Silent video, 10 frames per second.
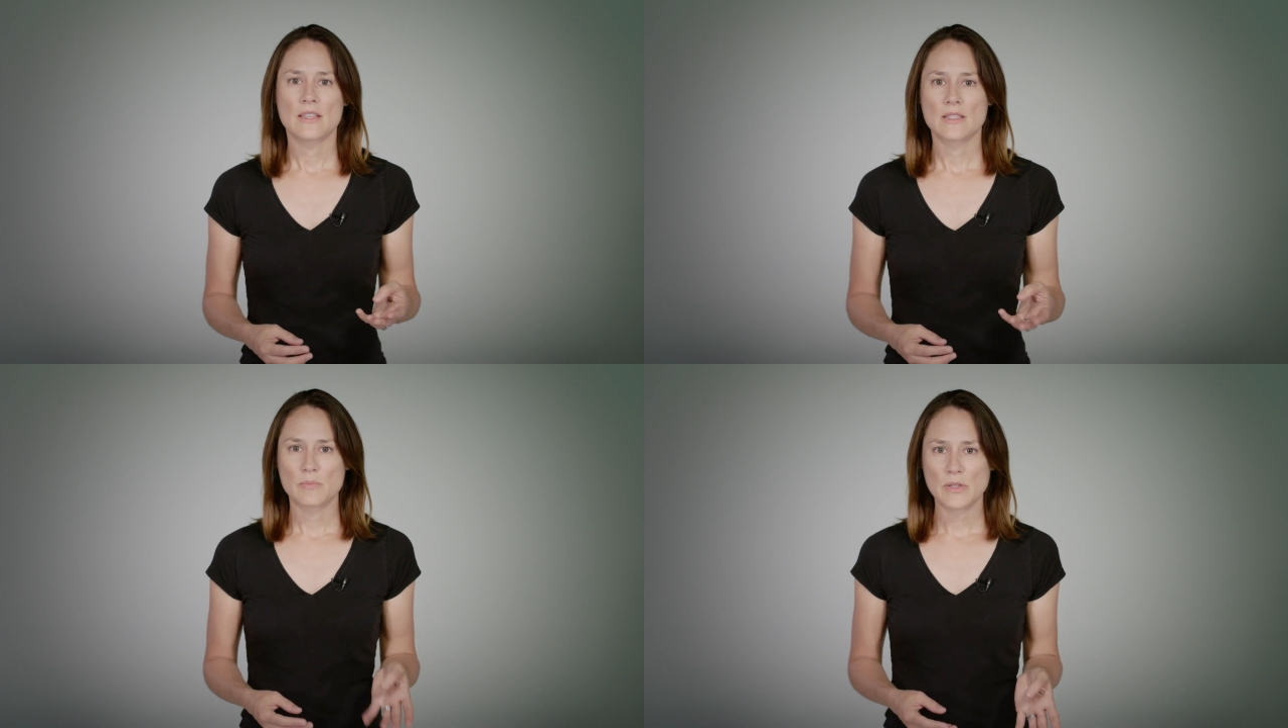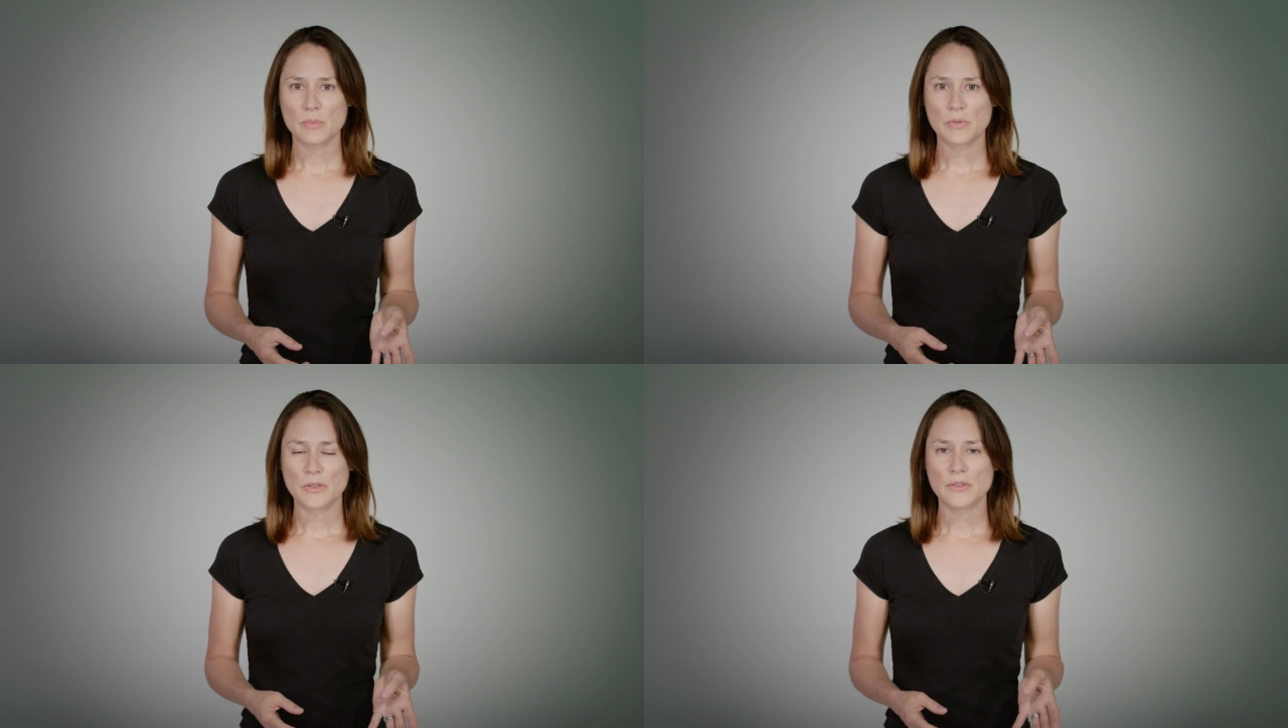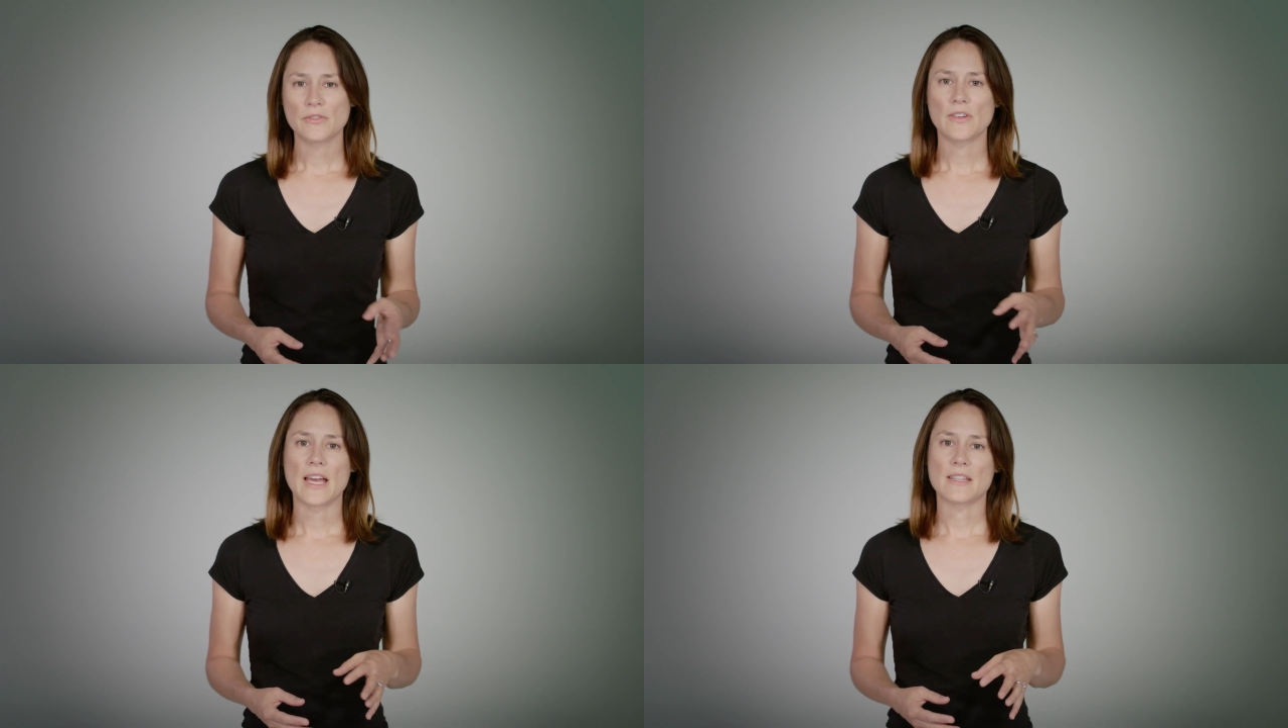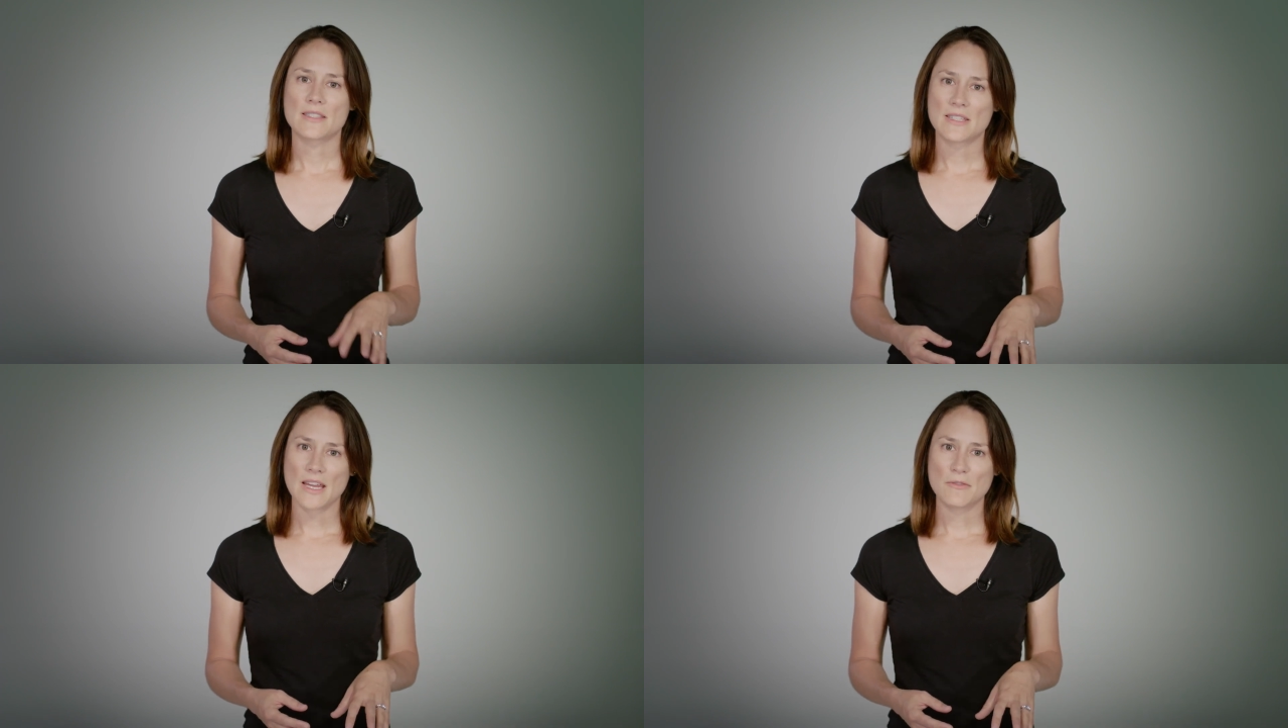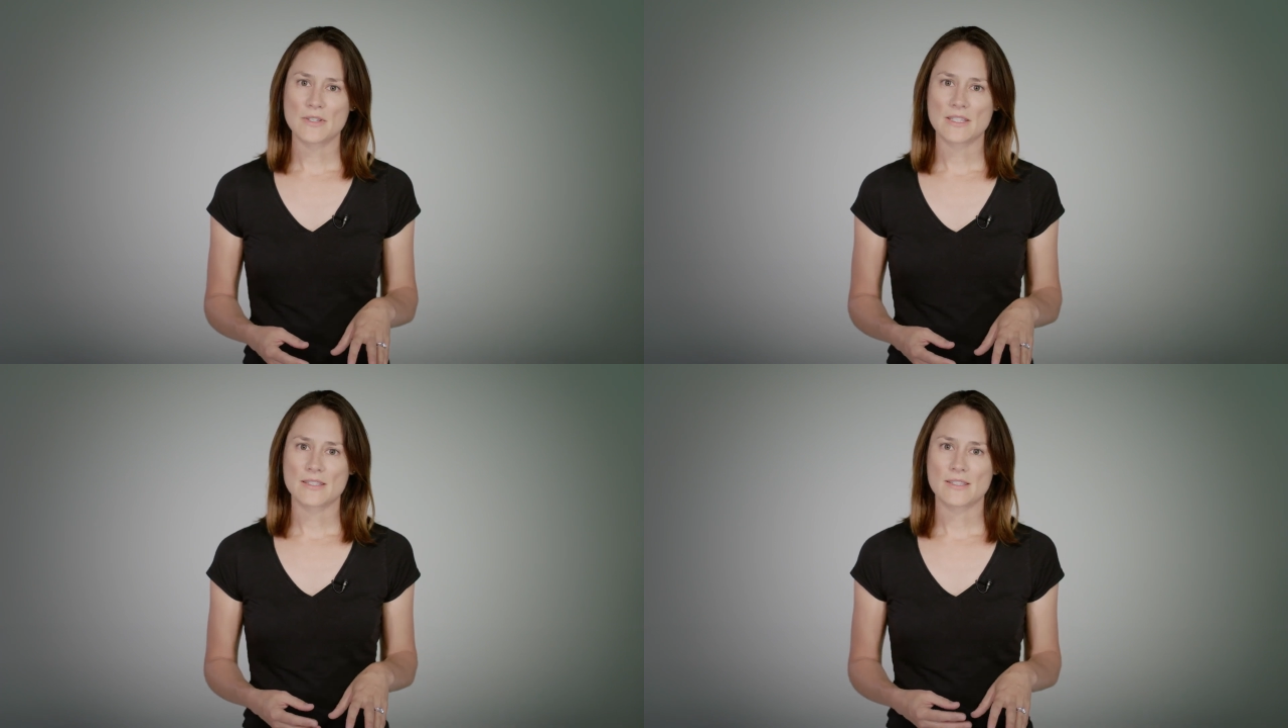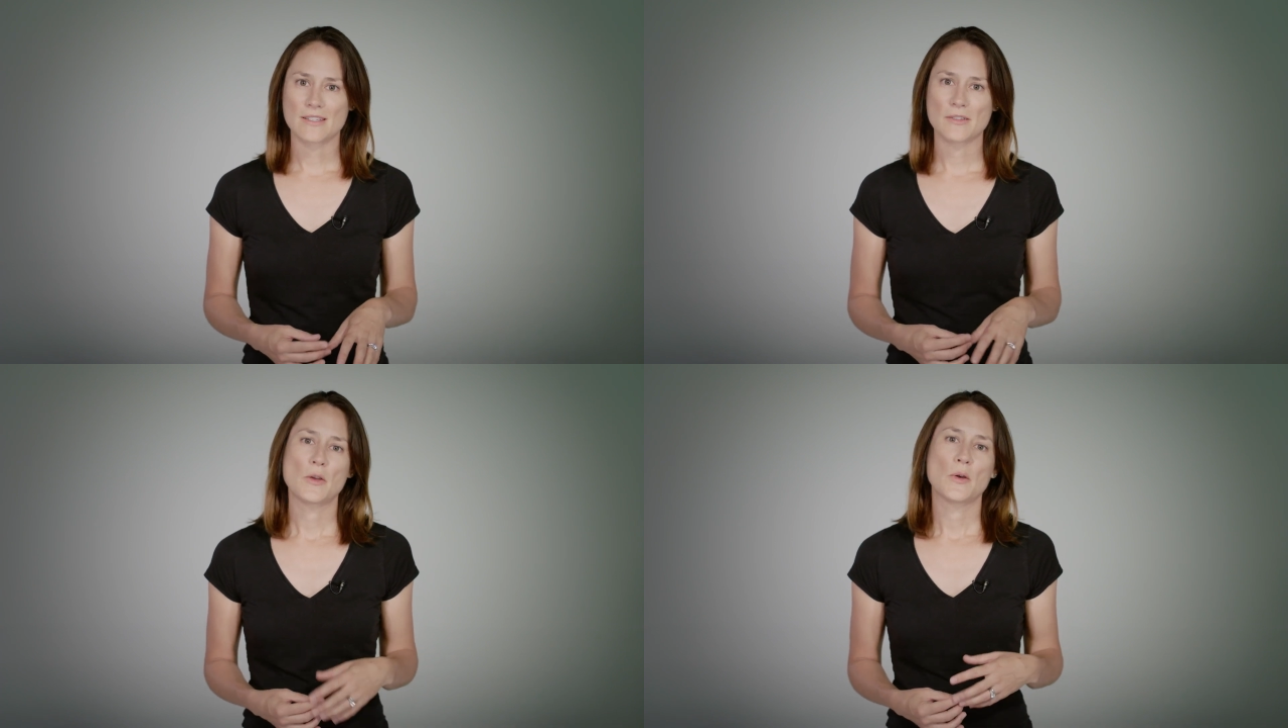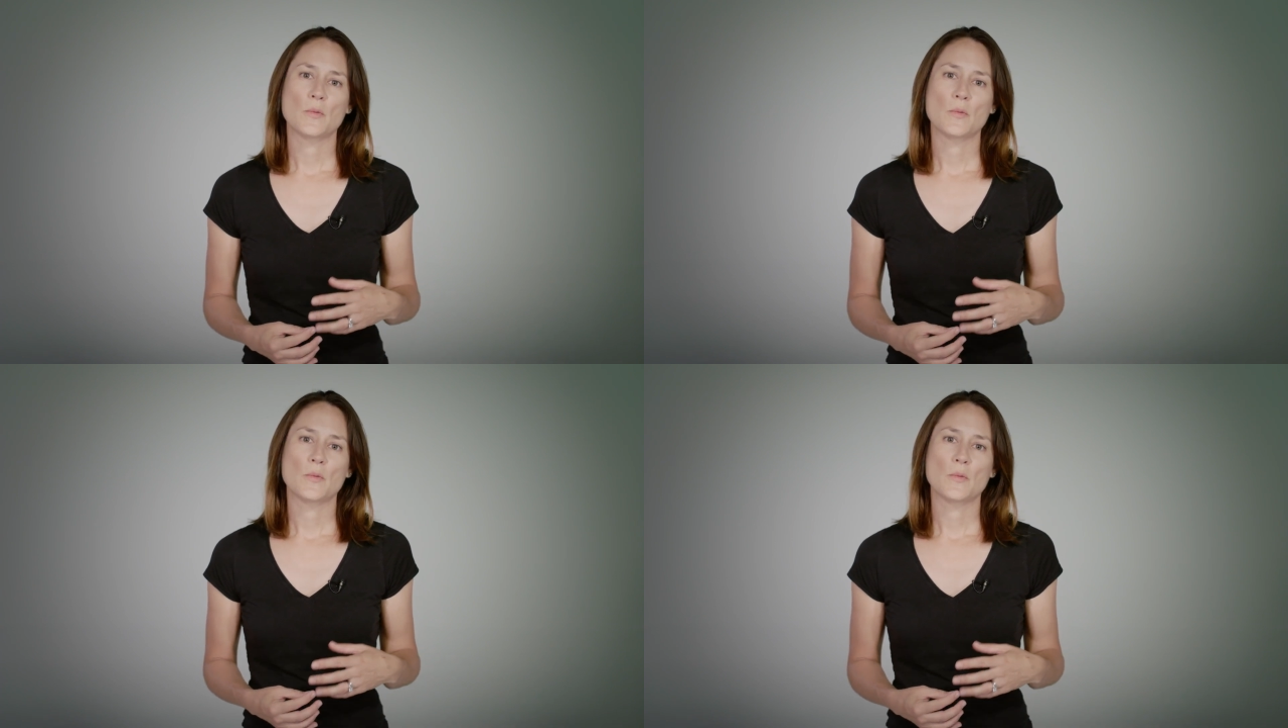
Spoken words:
spill-proof and stain-resistant,